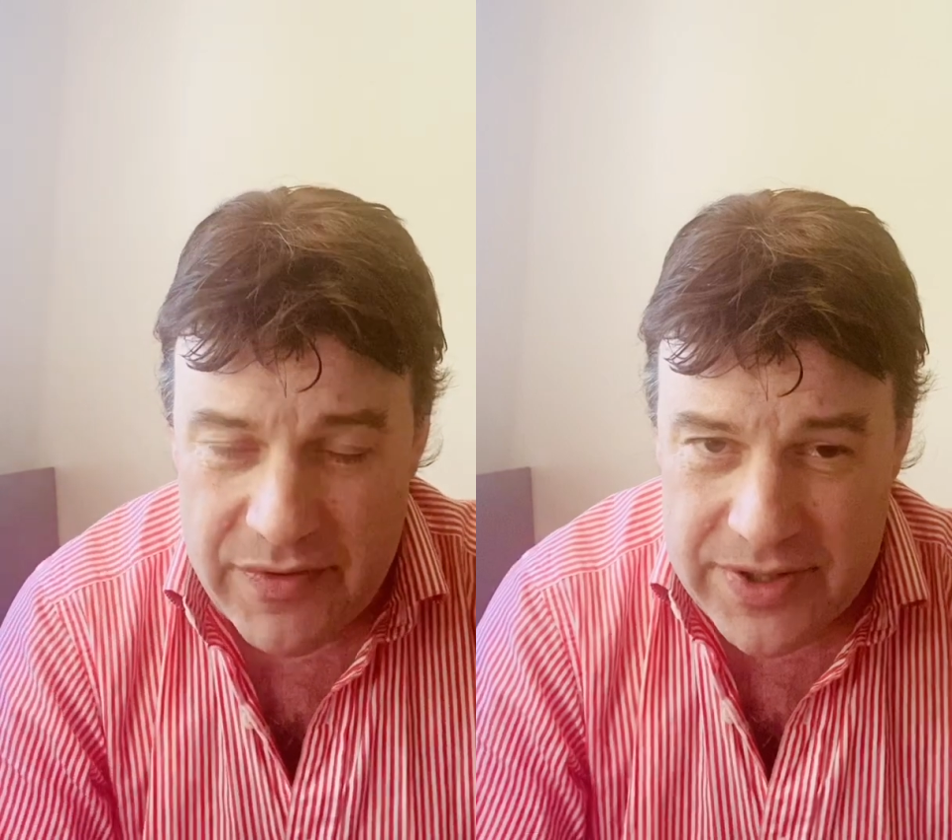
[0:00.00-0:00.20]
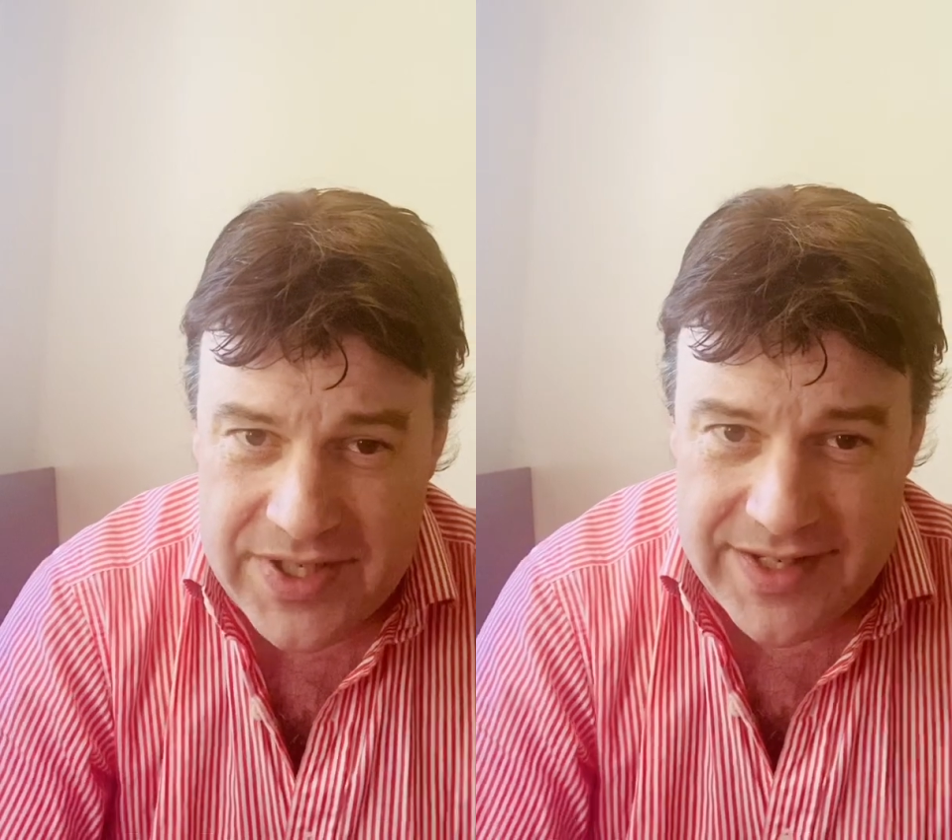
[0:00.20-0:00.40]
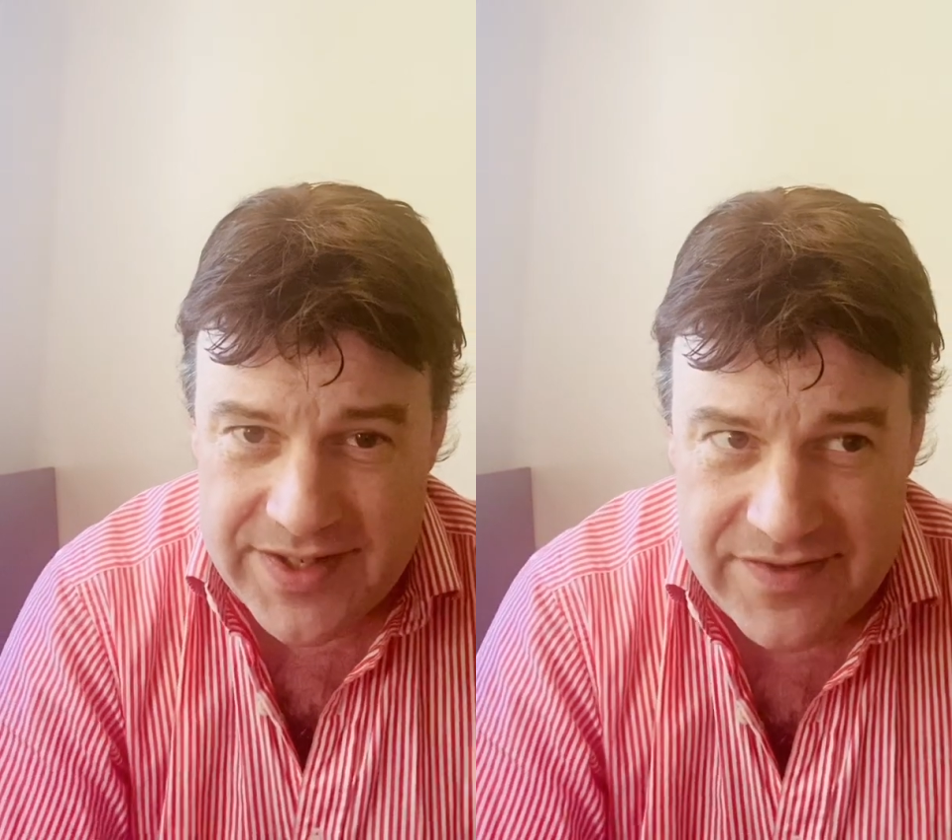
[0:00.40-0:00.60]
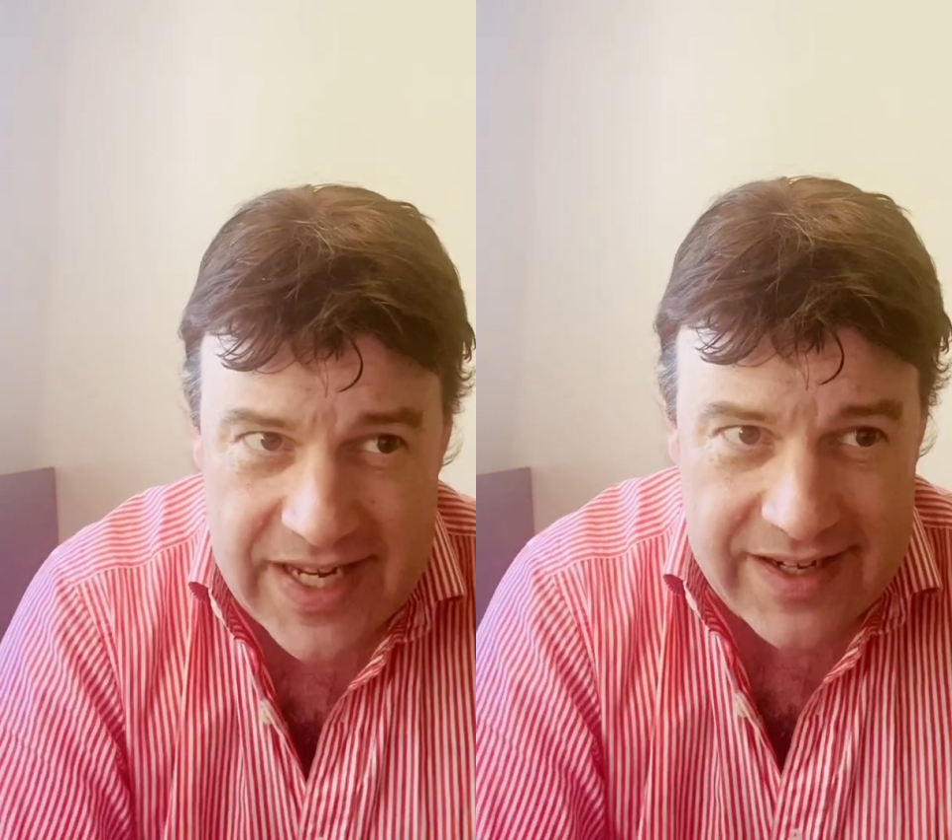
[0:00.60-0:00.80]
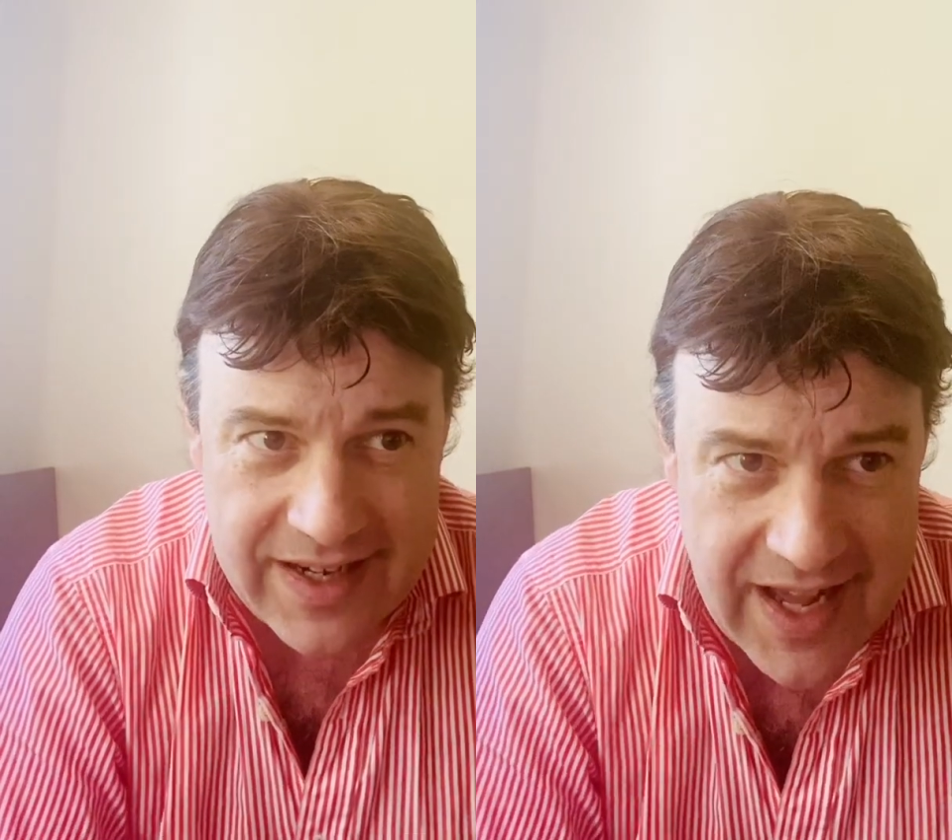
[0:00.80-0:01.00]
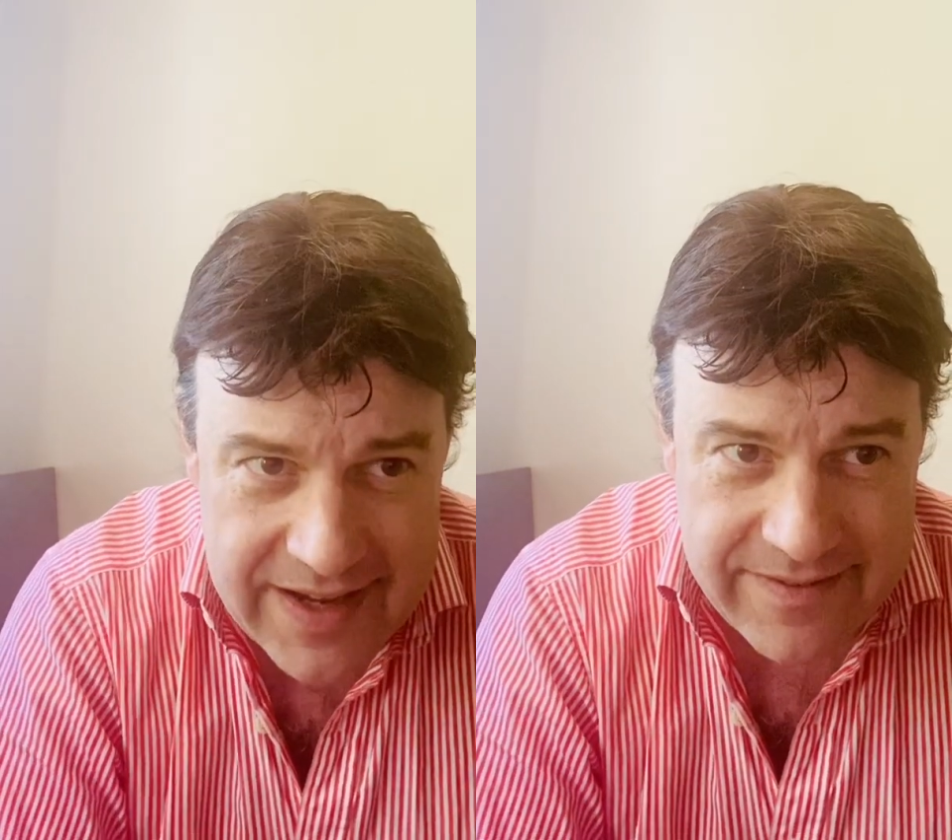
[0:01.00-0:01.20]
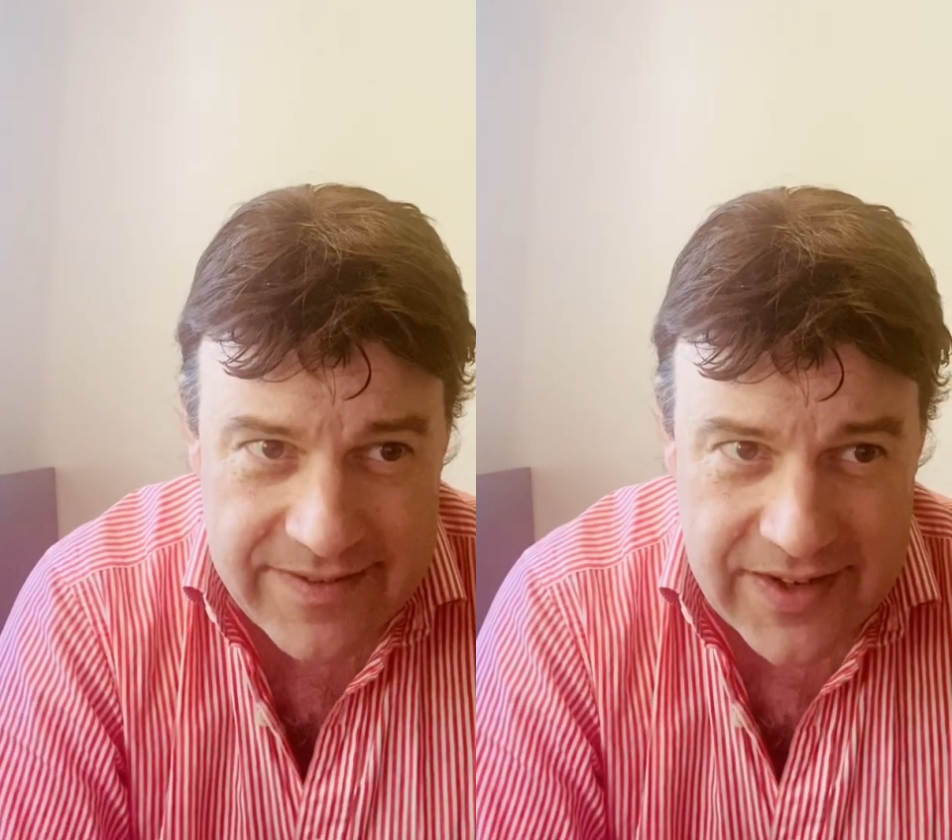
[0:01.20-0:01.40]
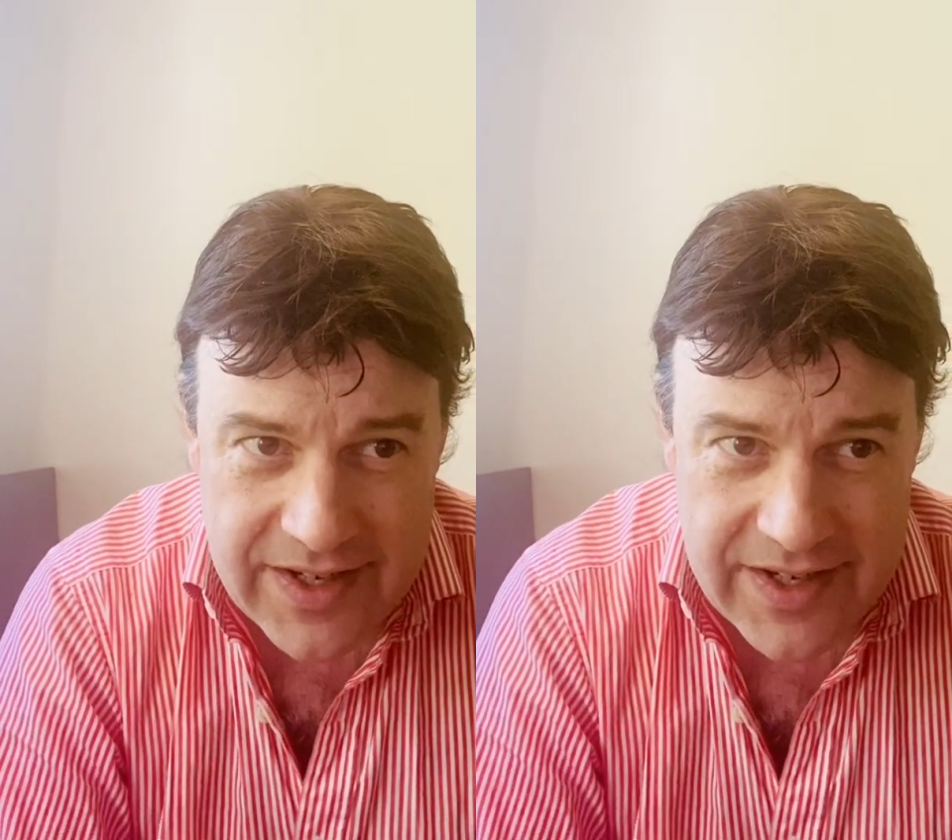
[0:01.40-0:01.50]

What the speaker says: routines of daily life,